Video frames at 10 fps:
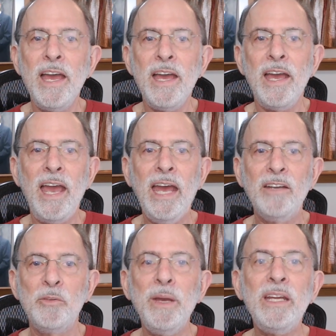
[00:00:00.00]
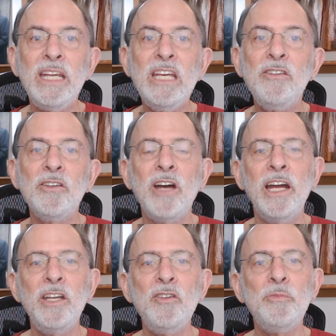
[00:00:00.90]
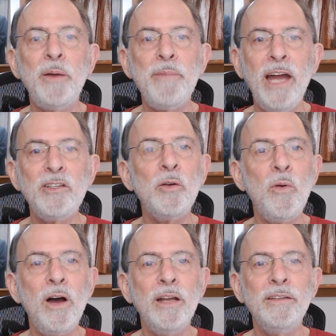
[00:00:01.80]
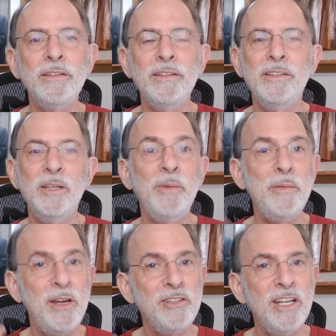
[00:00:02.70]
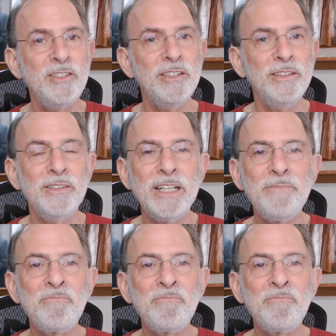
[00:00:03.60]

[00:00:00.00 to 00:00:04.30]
And to make it easier, I'm going to use my magic wand in my imagination, right,